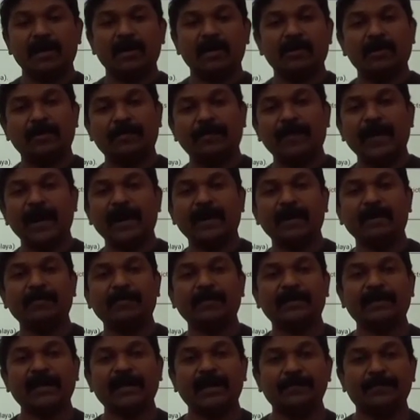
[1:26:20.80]

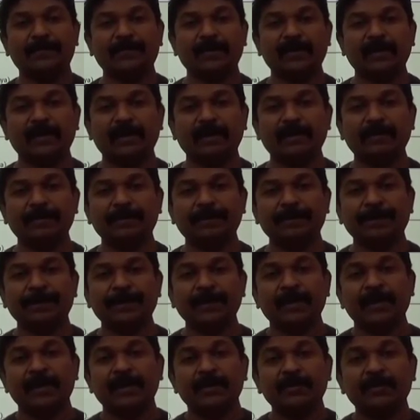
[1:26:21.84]
pandemic time period,
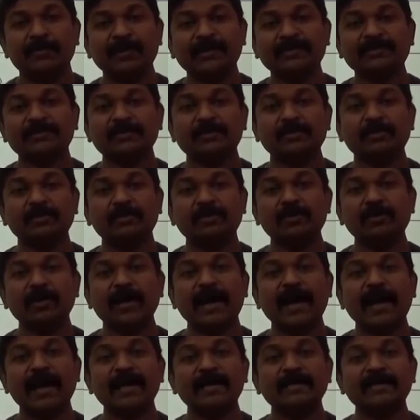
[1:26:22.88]
UNESCO
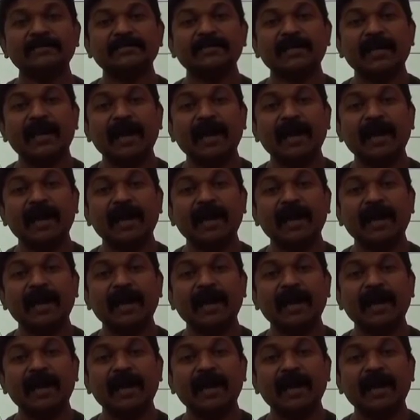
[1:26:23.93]
has